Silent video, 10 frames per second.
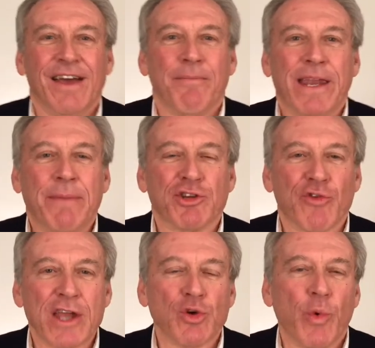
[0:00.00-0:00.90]
My name is
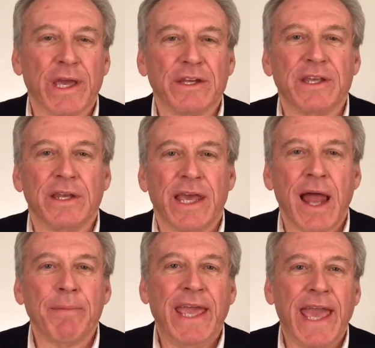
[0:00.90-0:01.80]
Roger Wigginton,
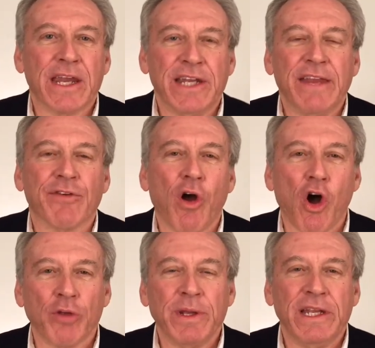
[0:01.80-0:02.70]
and I'm candidate for
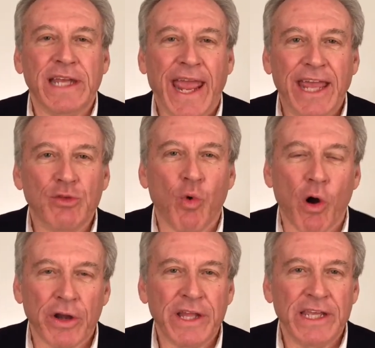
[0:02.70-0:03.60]
alderman in the 8th
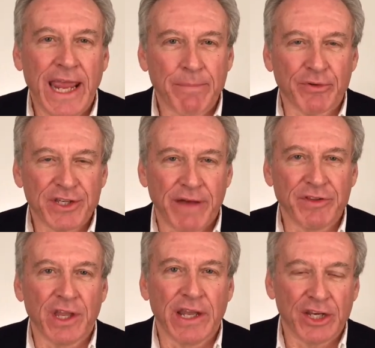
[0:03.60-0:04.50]
Ward in the April
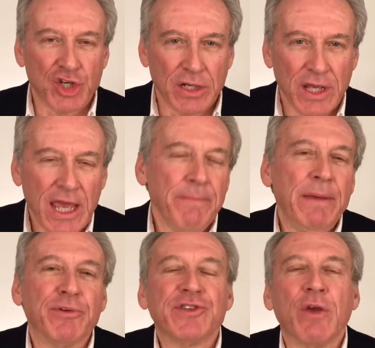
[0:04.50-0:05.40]
7th election.
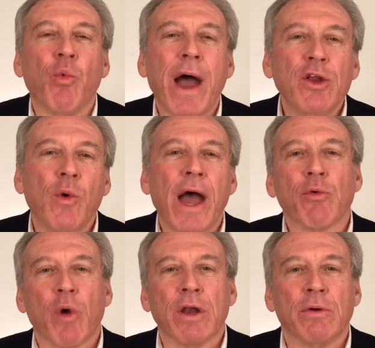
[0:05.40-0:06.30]
People say, why do I
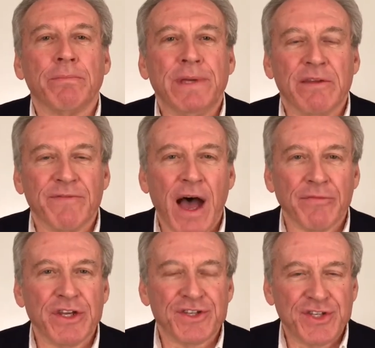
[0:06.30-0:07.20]
want to be
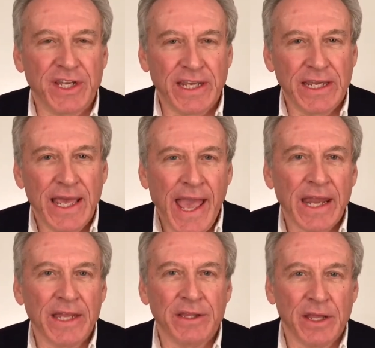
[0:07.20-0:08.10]
involved in the city
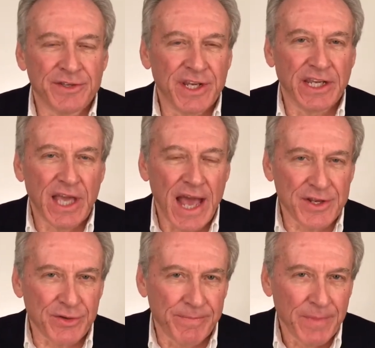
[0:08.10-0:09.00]
and in the city
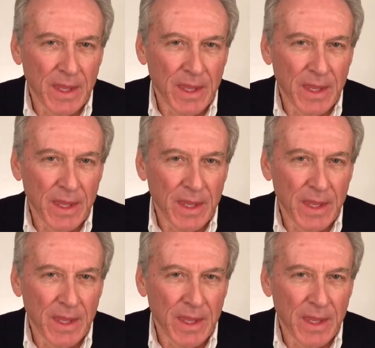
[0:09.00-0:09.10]
council?